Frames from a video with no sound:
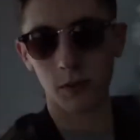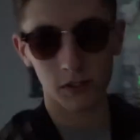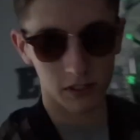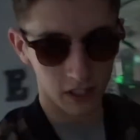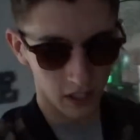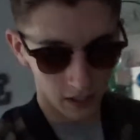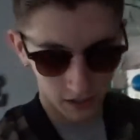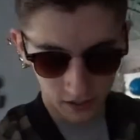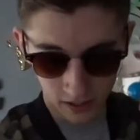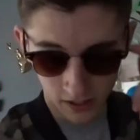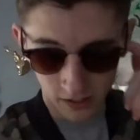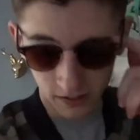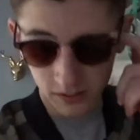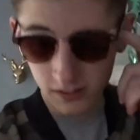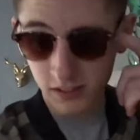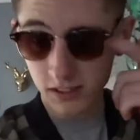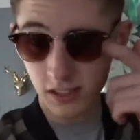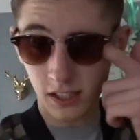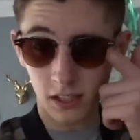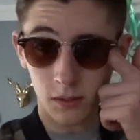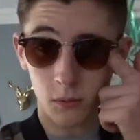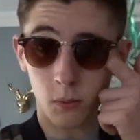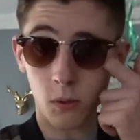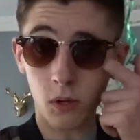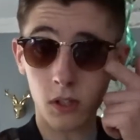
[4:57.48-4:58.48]
what's out there and
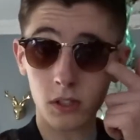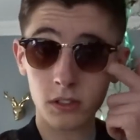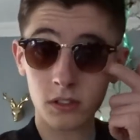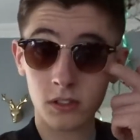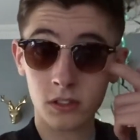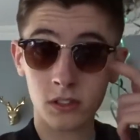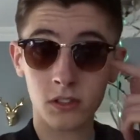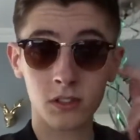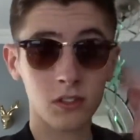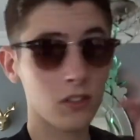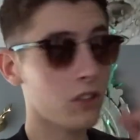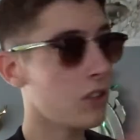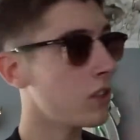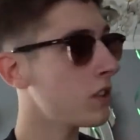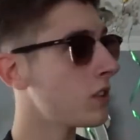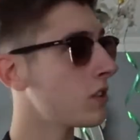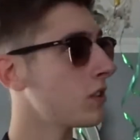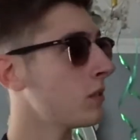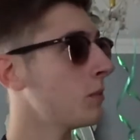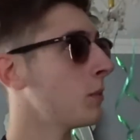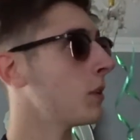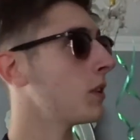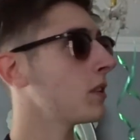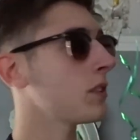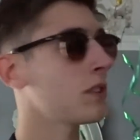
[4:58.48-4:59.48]
see what's good
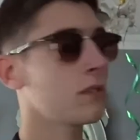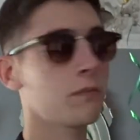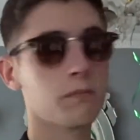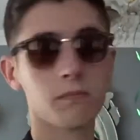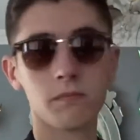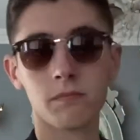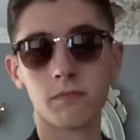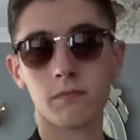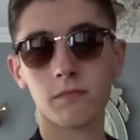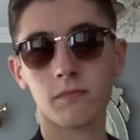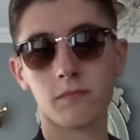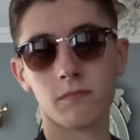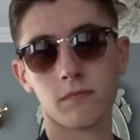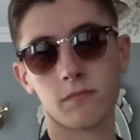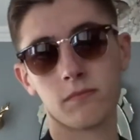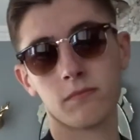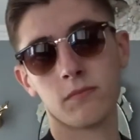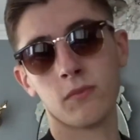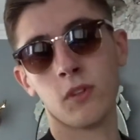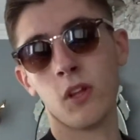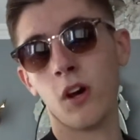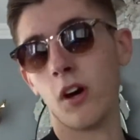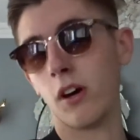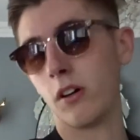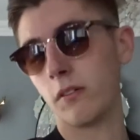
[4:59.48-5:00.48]
and what's
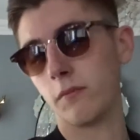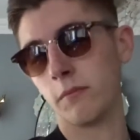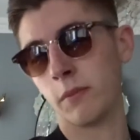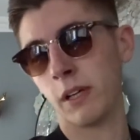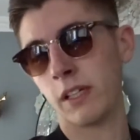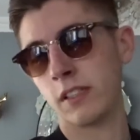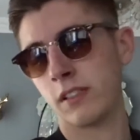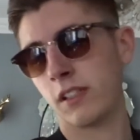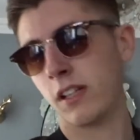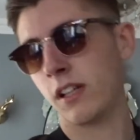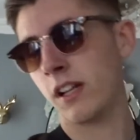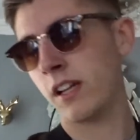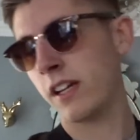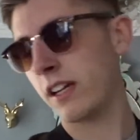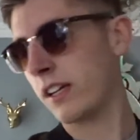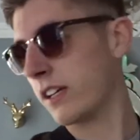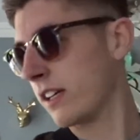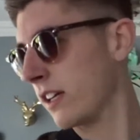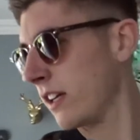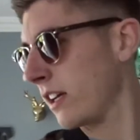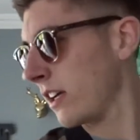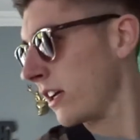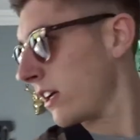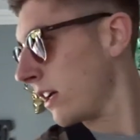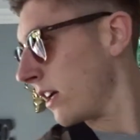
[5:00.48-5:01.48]
not, basically.
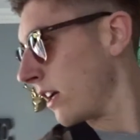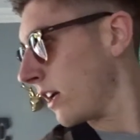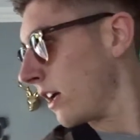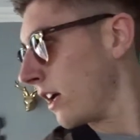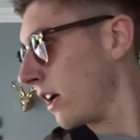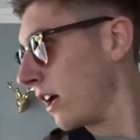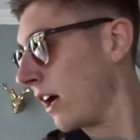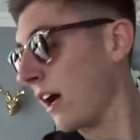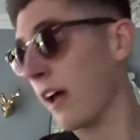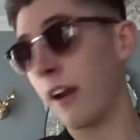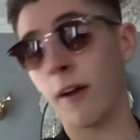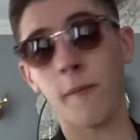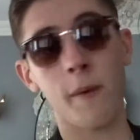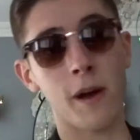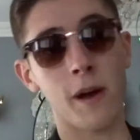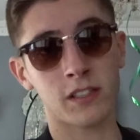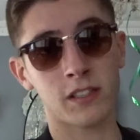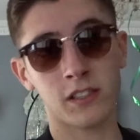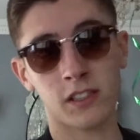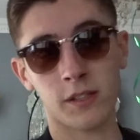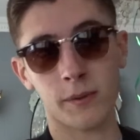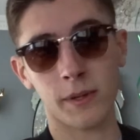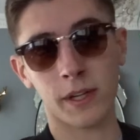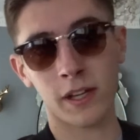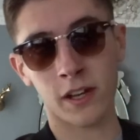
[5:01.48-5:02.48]
And
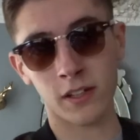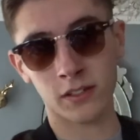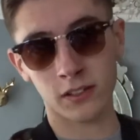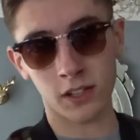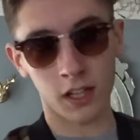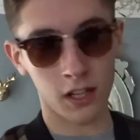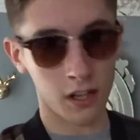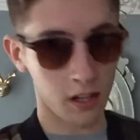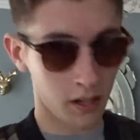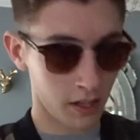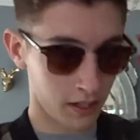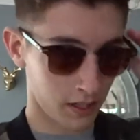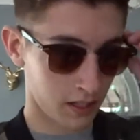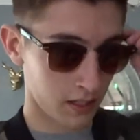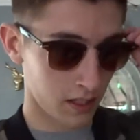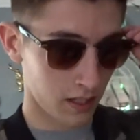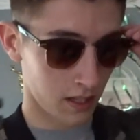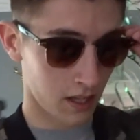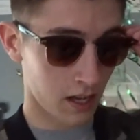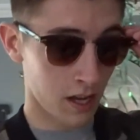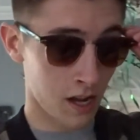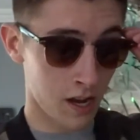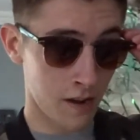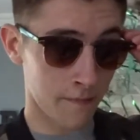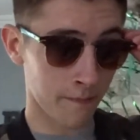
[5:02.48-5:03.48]
see something else that I
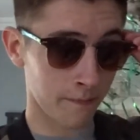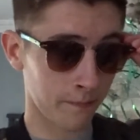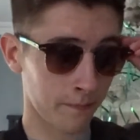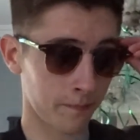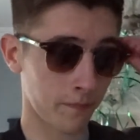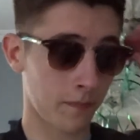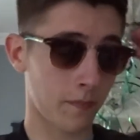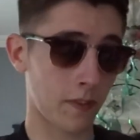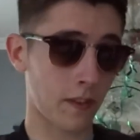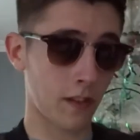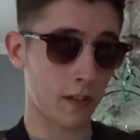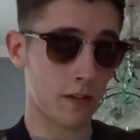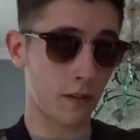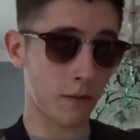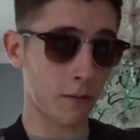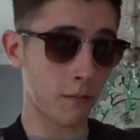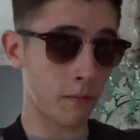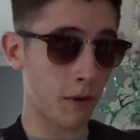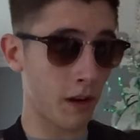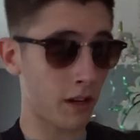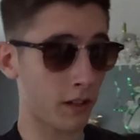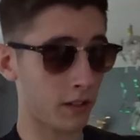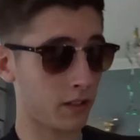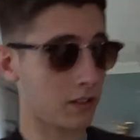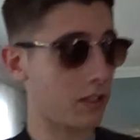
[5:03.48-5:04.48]
like.
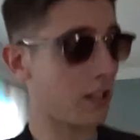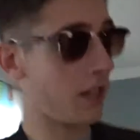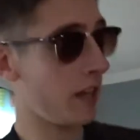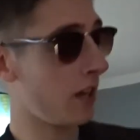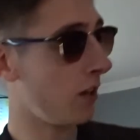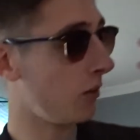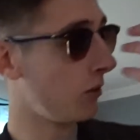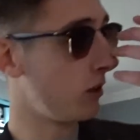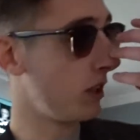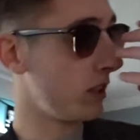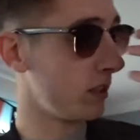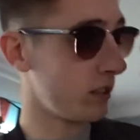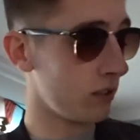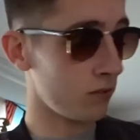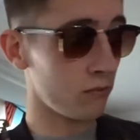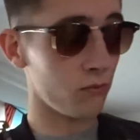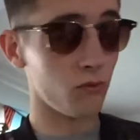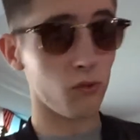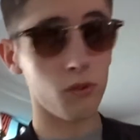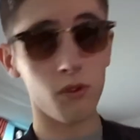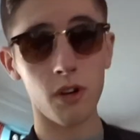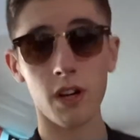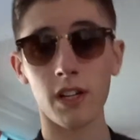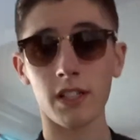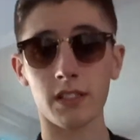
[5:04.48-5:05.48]
My illness is
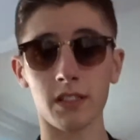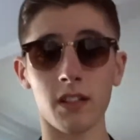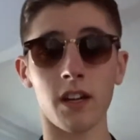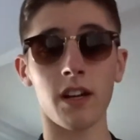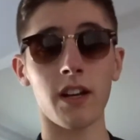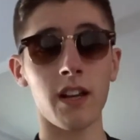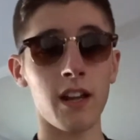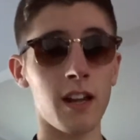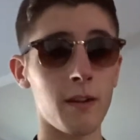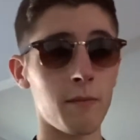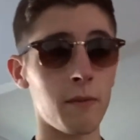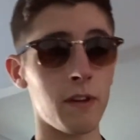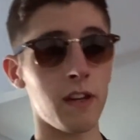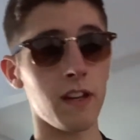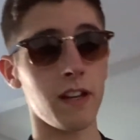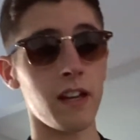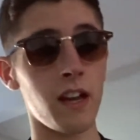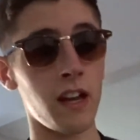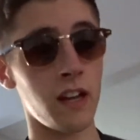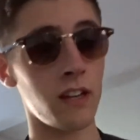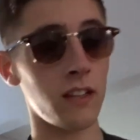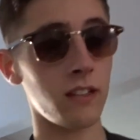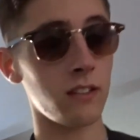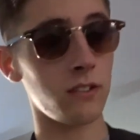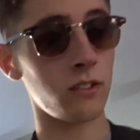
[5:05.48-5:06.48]
really starting to hit me
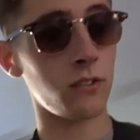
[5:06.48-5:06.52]
again,